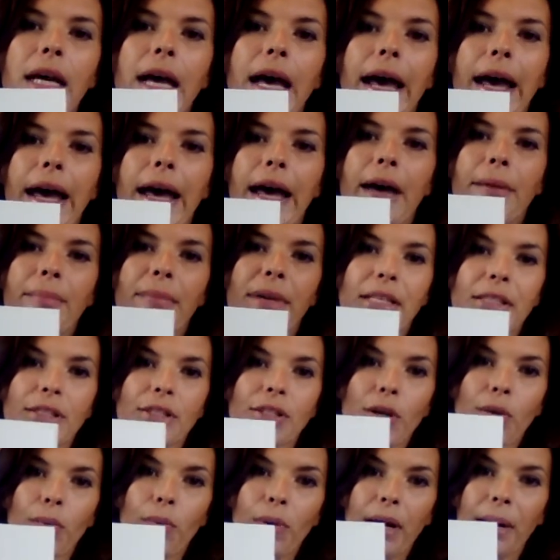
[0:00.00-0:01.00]
Um, and
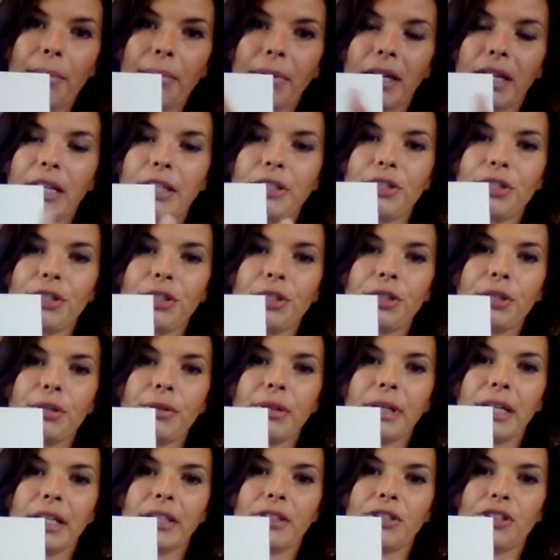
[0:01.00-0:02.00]
so what I'm going to do
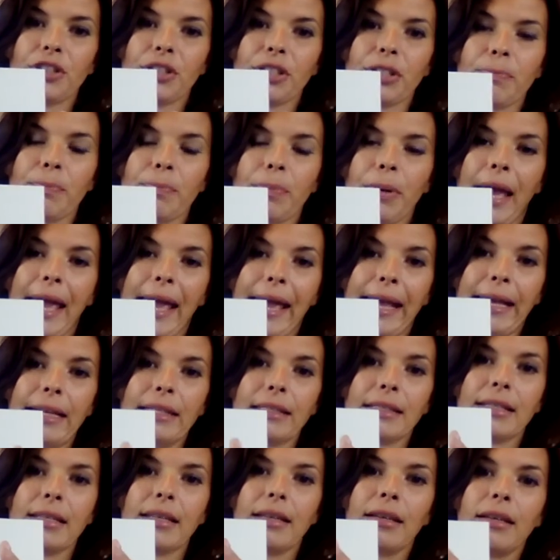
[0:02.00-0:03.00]
is just
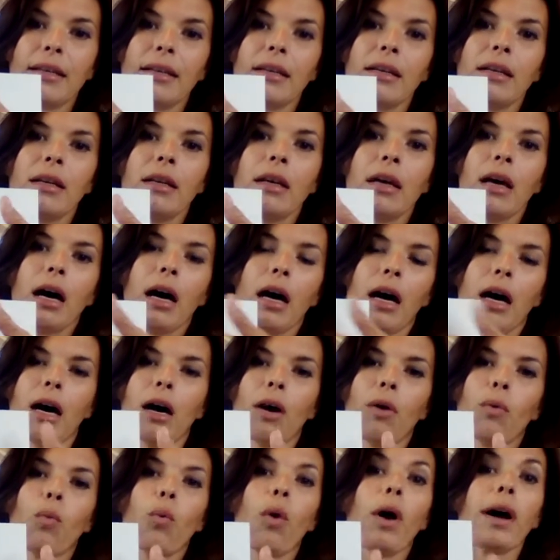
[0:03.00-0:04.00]
paint uh,
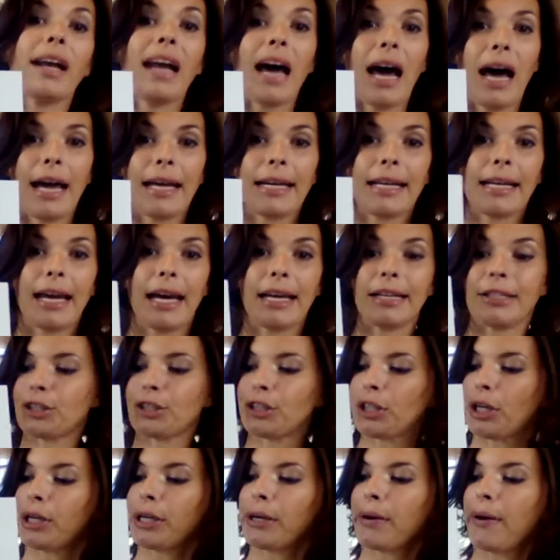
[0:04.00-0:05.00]
one eye to kind of
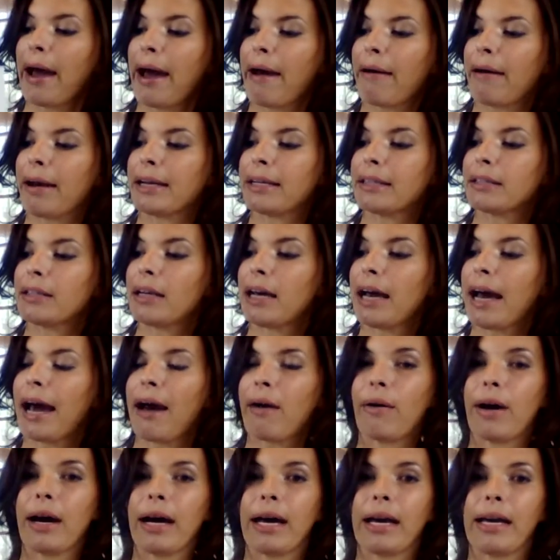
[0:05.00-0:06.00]
show you how I, how
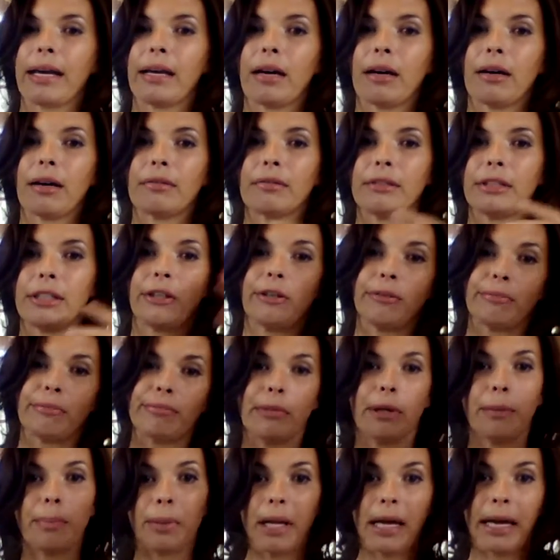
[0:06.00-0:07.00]
I, you know,
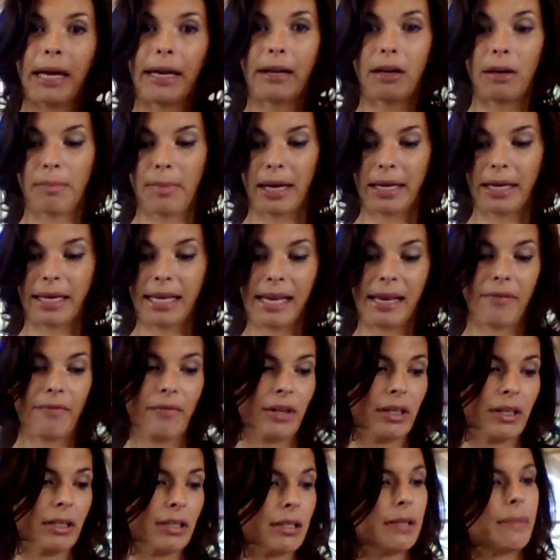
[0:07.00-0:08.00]
apply it on my
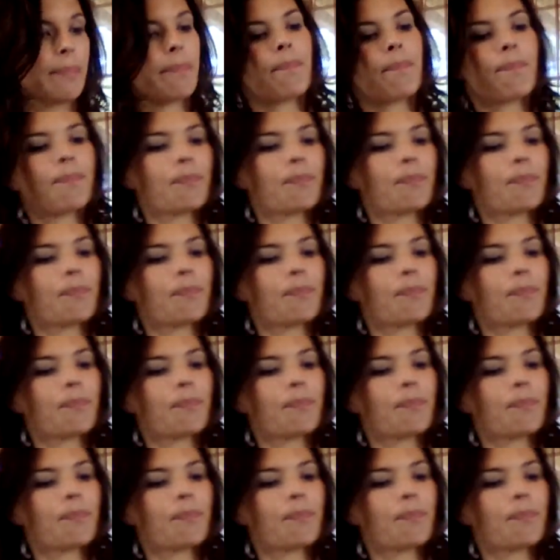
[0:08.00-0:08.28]
canvas.